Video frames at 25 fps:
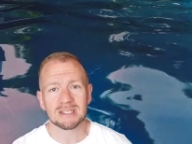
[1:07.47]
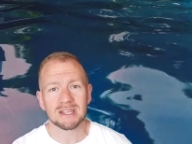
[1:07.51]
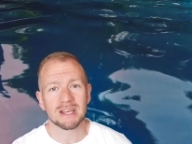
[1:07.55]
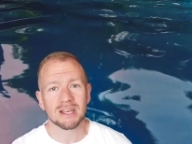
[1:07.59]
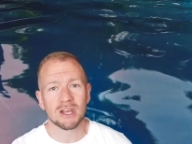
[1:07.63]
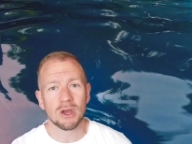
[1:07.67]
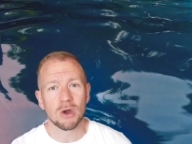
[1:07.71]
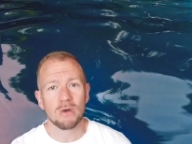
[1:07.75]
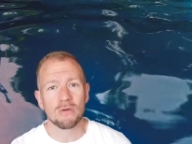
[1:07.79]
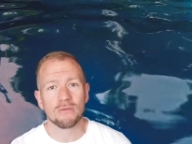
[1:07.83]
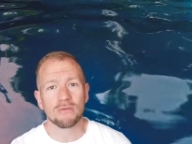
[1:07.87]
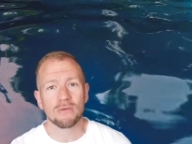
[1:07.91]
They
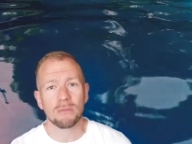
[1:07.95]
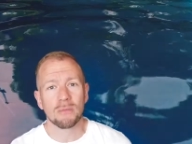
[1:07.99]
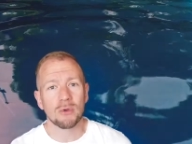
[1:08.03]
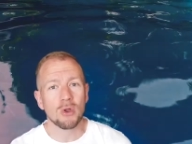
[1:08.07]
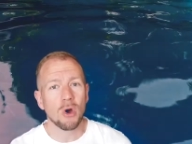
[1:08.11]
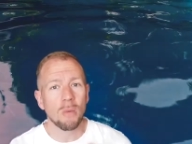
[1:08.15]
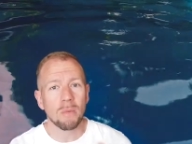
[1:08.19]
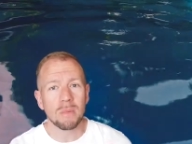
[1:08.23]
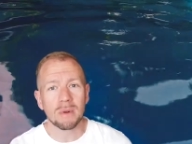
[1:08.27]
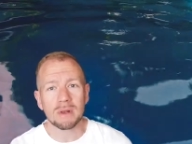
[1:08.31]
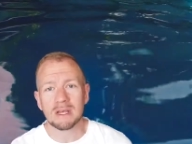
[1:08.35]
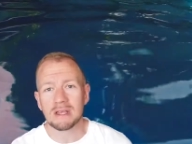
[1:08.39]
go from
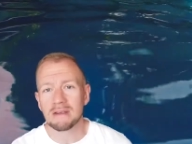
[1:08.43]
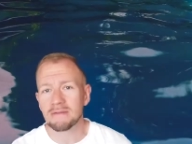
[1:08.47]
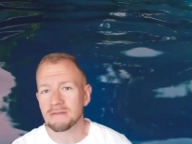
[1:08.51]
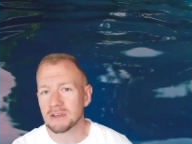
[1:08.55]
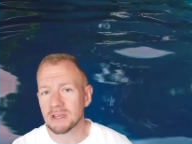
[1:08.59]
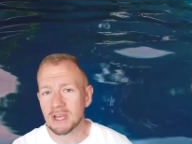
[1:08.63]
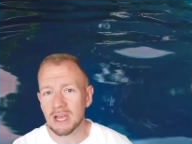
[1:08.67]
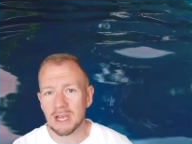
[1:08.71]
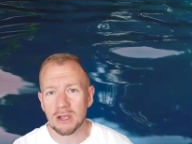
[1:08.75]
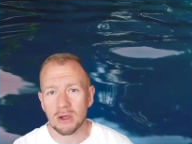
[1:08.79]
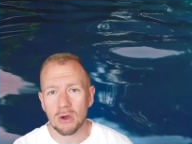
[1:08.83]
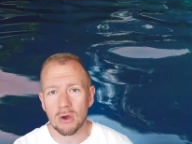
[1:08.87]
not
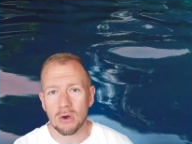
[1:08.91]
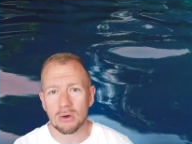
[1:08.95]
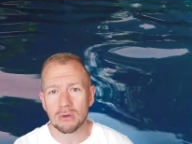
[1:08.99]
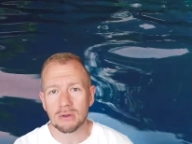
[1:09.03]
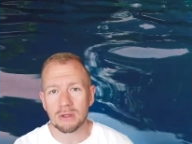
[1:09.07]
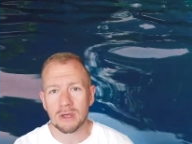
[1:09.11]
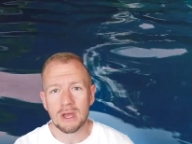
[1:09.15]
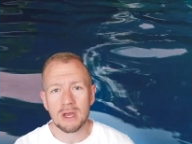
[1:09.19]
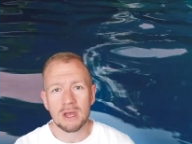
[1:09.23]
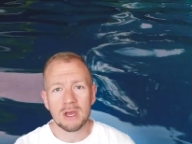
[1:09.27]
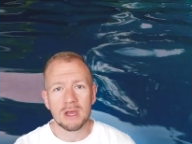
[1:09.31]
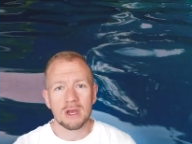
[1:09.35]
believing in God
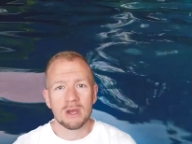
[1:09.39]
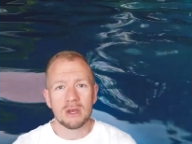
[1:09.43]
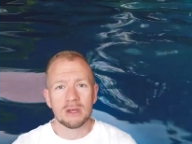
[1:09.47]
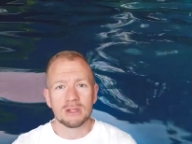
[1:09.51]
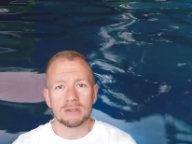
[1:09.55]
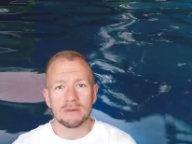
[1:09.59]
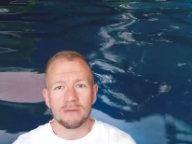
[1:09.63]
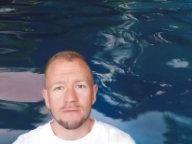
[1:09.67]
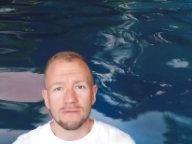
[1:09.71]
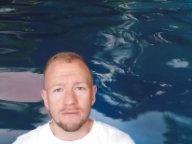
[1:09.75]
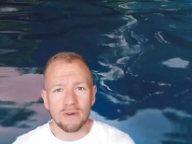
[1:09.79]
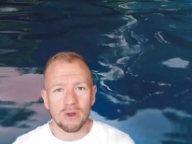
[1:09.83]

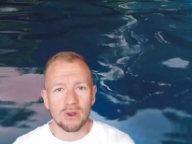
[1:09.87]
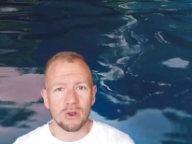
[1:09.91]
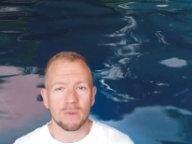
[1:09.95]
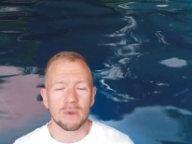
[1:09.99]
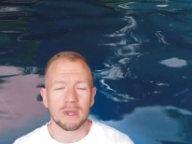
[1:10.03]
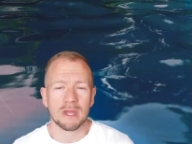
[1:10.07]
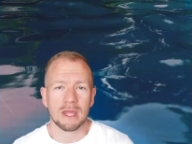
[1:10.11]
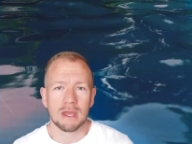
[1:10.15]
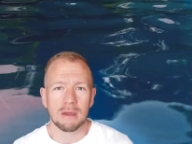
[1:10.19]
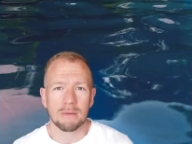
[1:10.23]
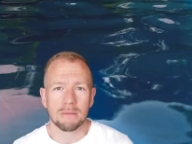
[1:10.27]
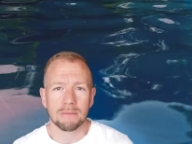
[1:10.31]
to
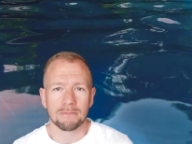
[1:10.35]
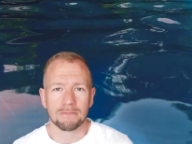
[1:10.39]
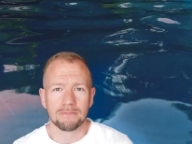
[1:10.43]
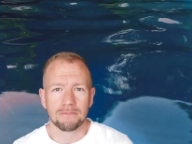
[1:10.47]
following him.